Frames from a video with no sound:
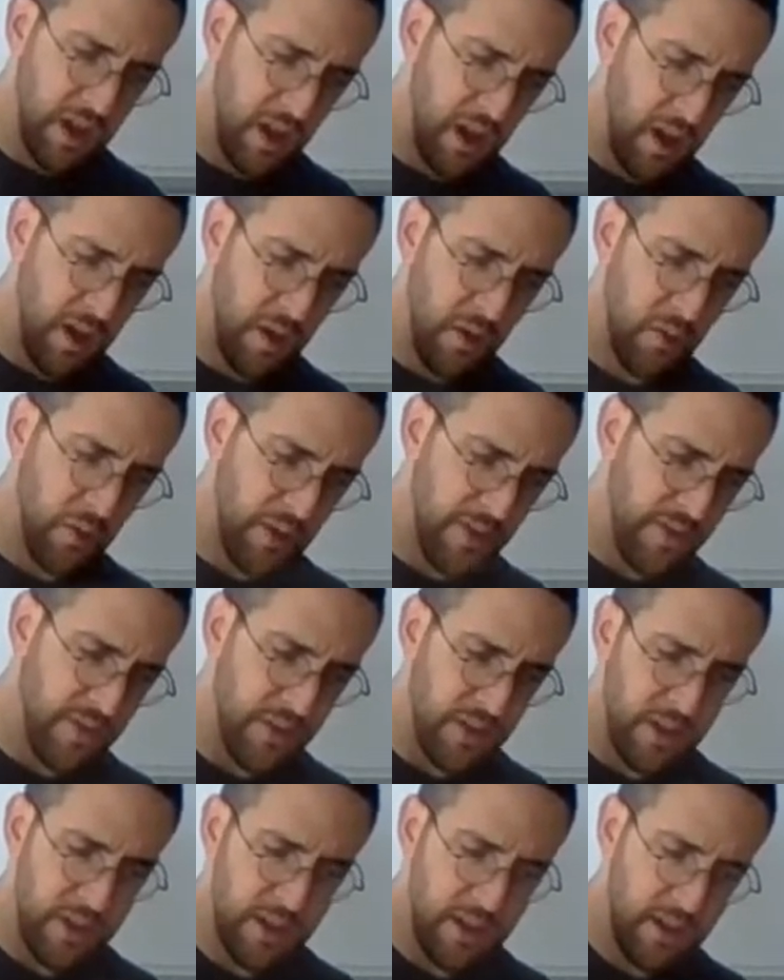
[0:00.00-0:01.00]
with
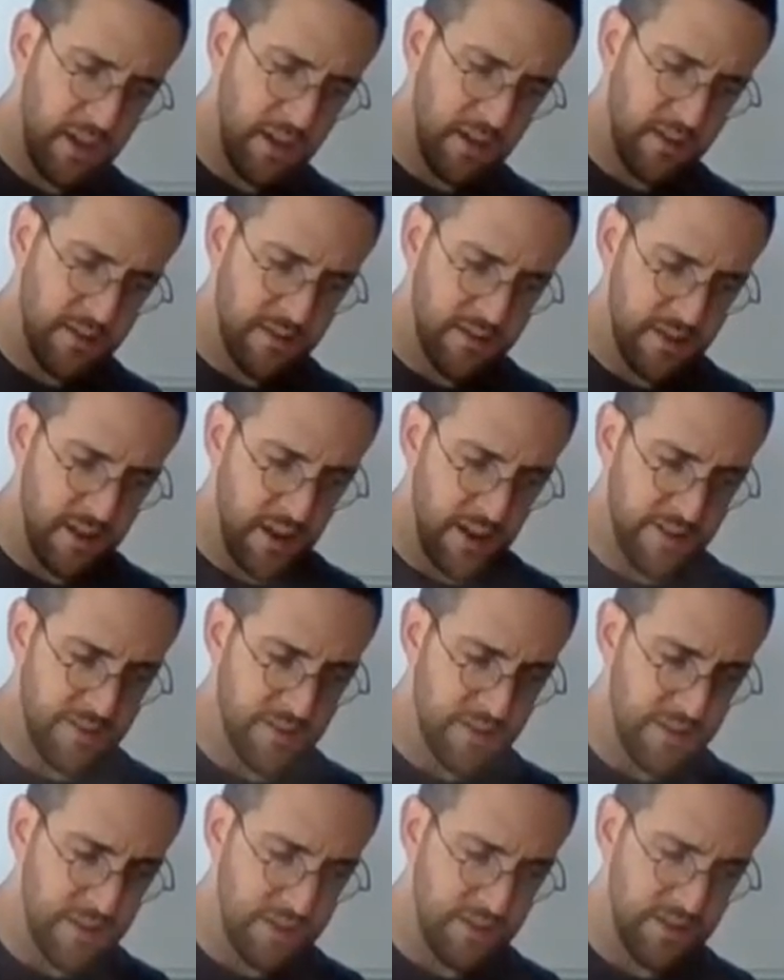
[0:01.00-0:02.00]
the
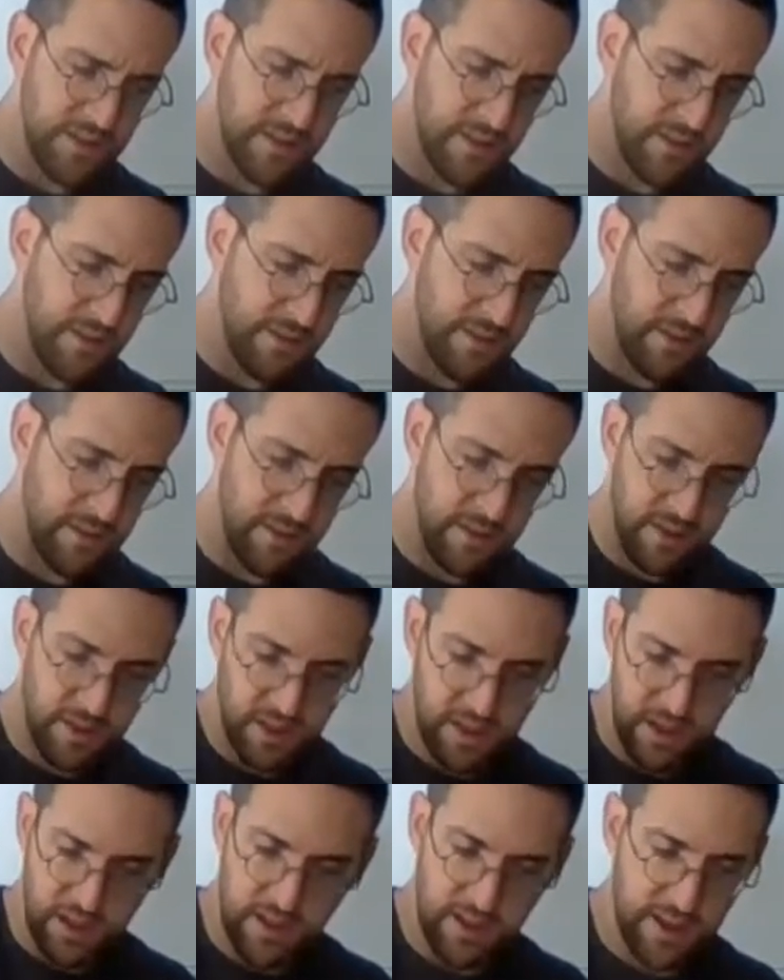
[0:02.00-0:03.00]
sauce. It's just
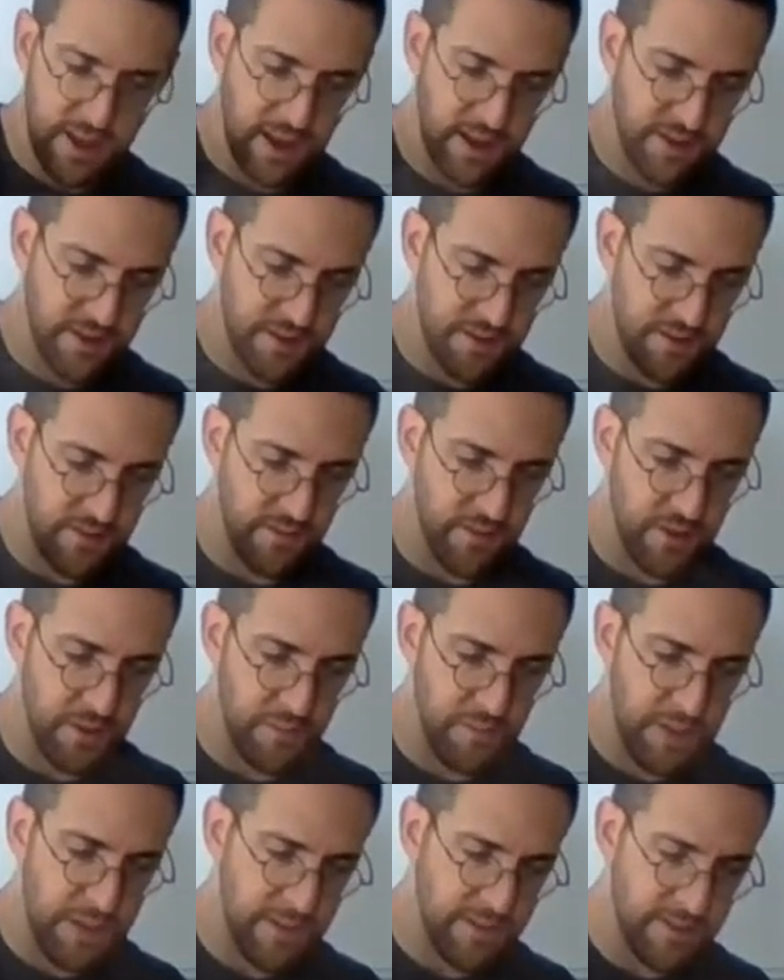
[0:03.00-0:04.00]
the nature of the
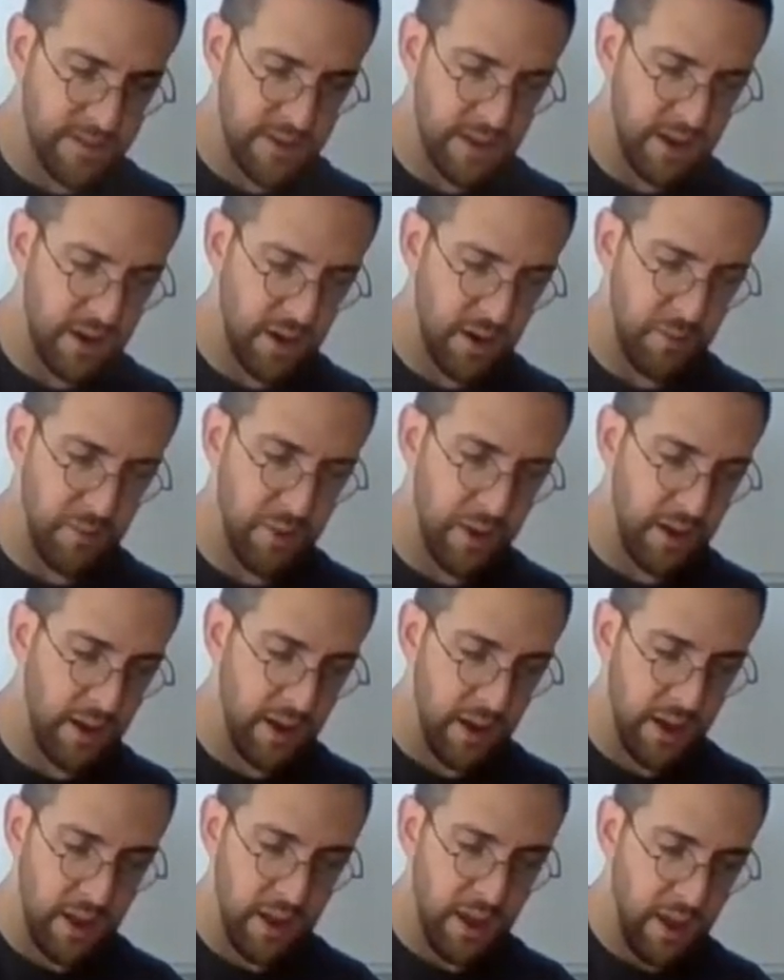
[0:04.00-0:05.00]
beast here,
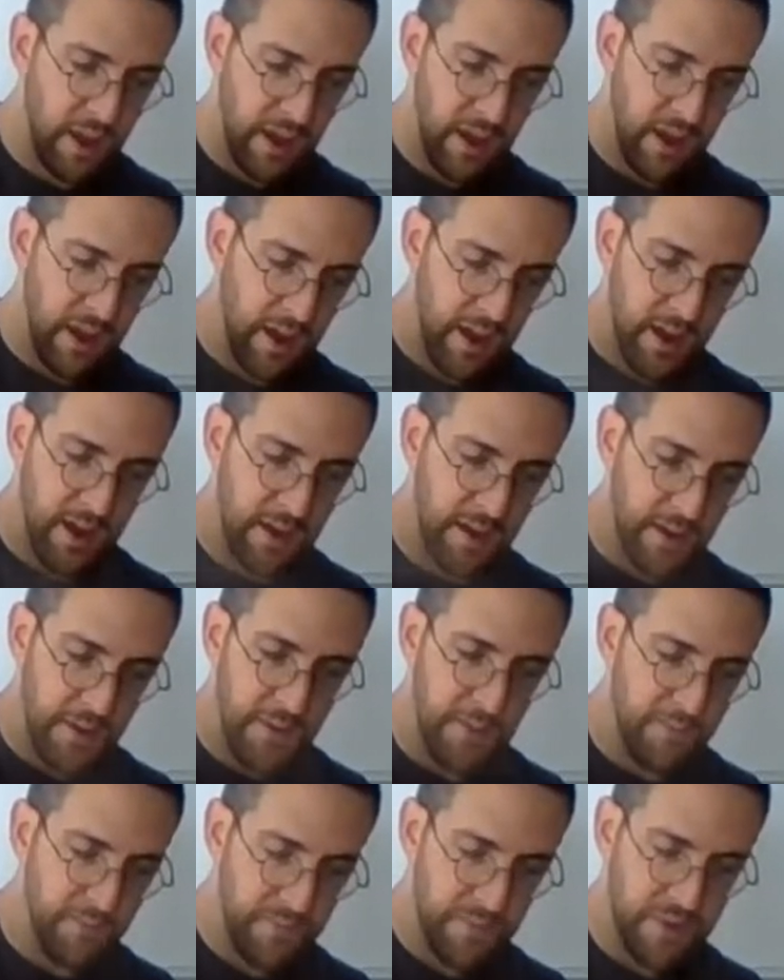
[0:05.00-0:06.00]
but
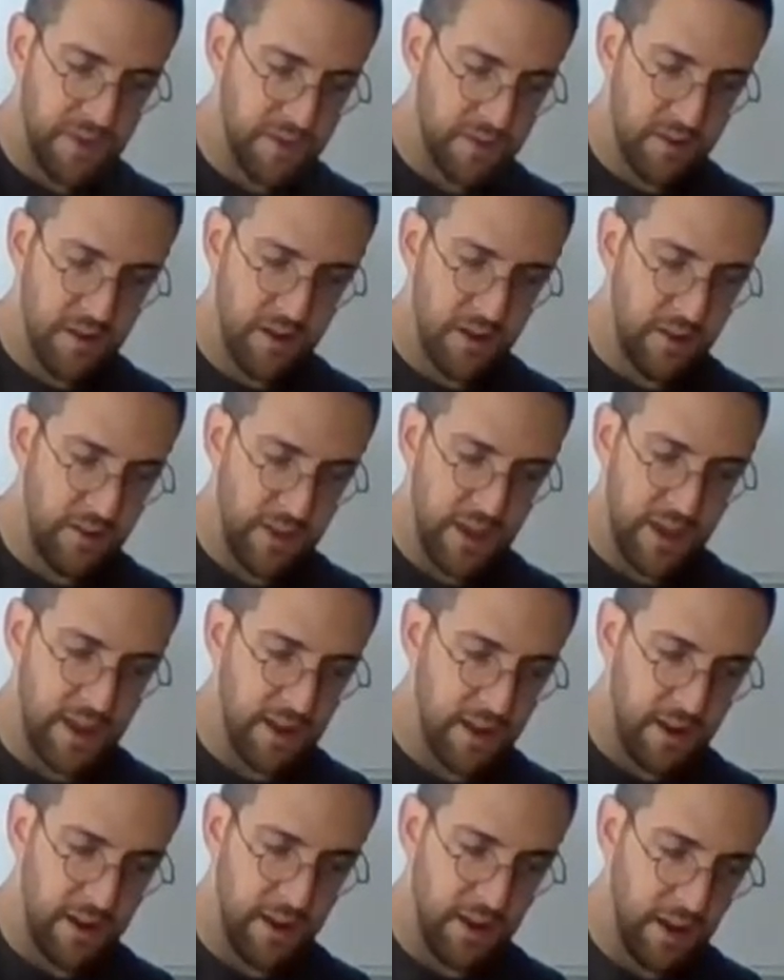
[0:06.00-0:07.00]
stir
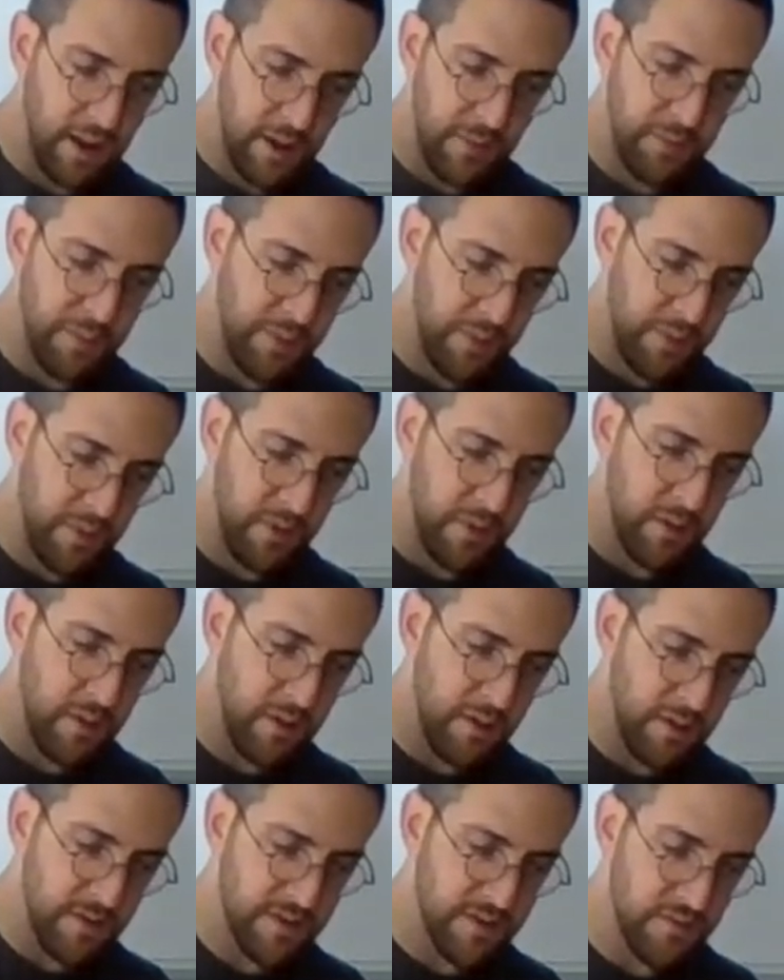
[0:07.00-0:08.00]
that up.
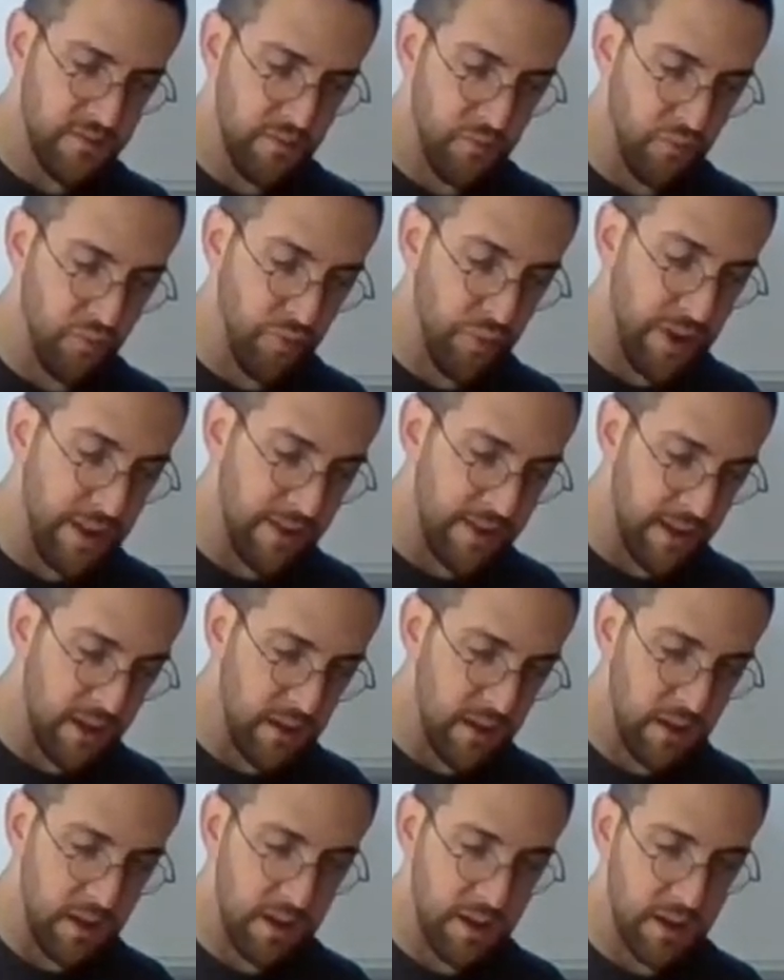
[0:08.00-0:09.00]
Looks really
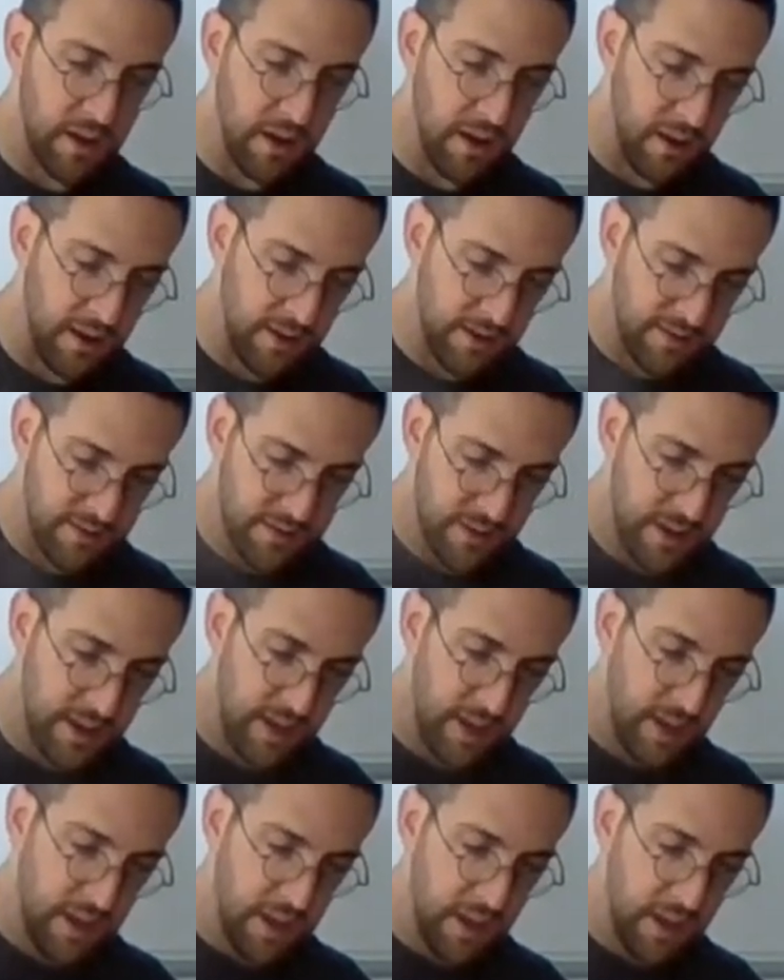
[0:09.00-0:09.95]
good, honestly.